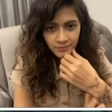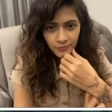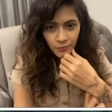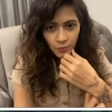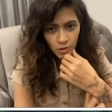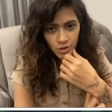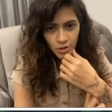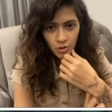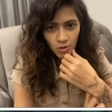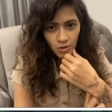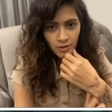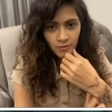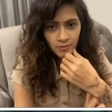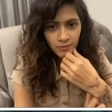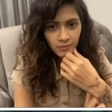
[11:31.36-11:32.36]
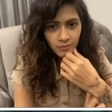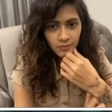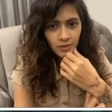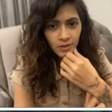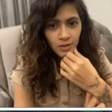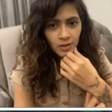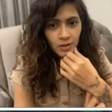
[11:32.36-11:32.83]
for sure.
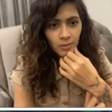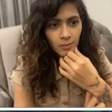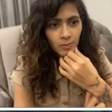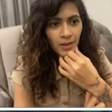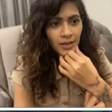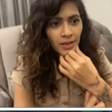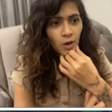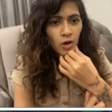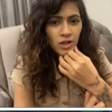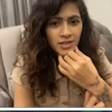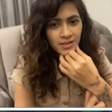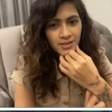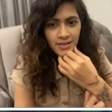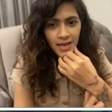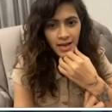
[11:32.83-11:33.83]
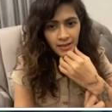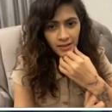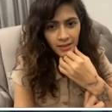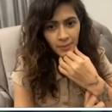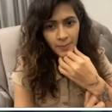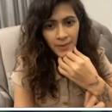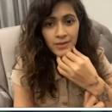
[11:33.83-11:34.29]
But not just that.
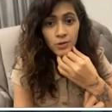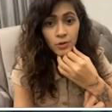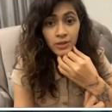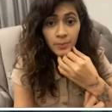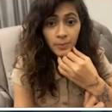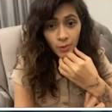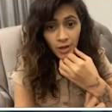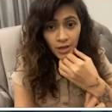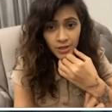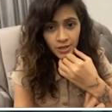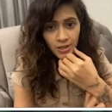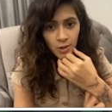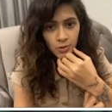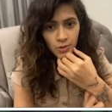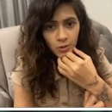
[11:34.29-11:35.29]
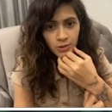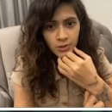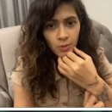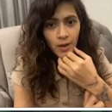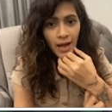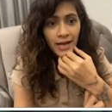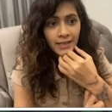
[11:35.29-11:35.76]
Depends on the production house
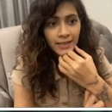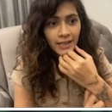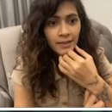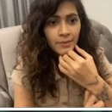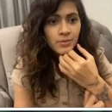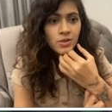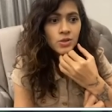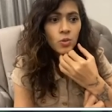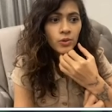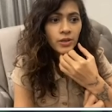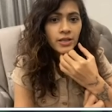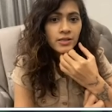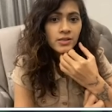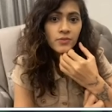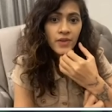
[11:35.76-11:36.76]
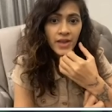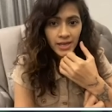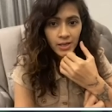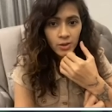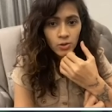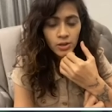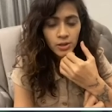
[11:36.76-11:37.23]
also. At times story is
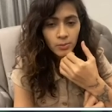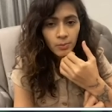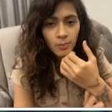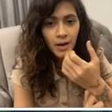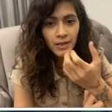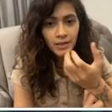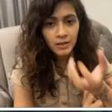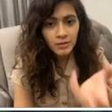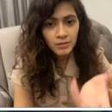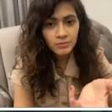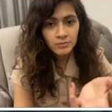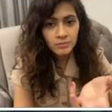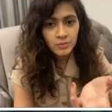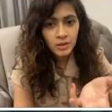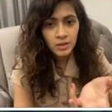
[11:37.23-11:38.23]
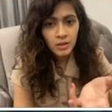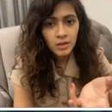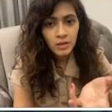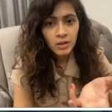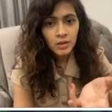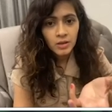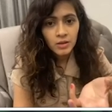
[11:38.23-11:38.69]
very good, but
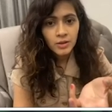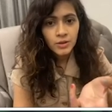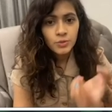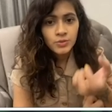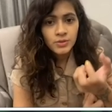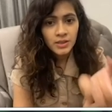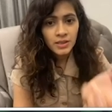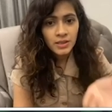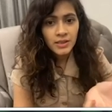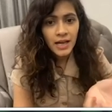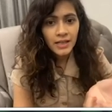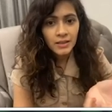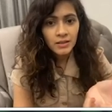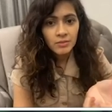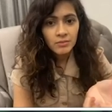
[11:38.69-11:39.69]
you see that